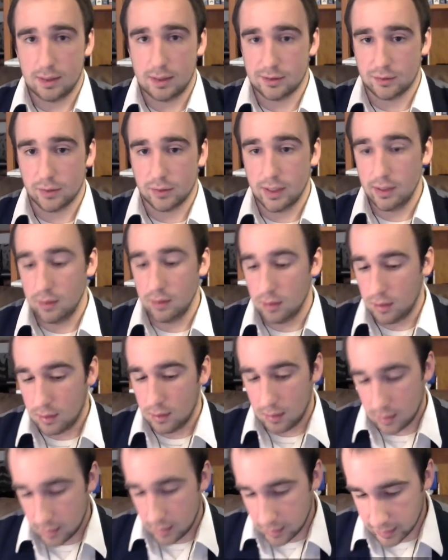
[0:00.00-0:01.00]
That's great.
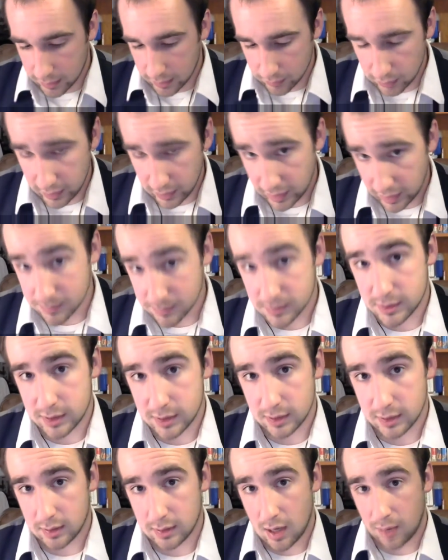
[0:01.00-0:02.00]
Really helps
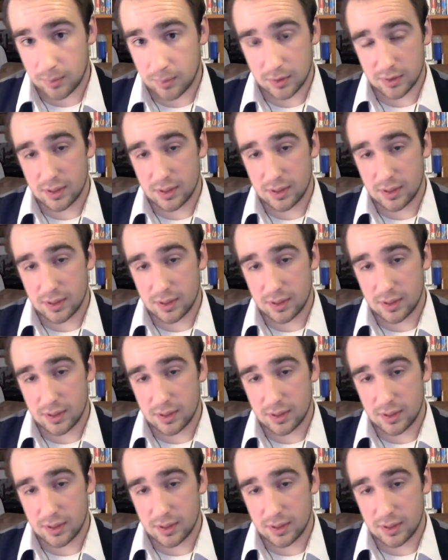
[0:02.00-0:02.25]
to up her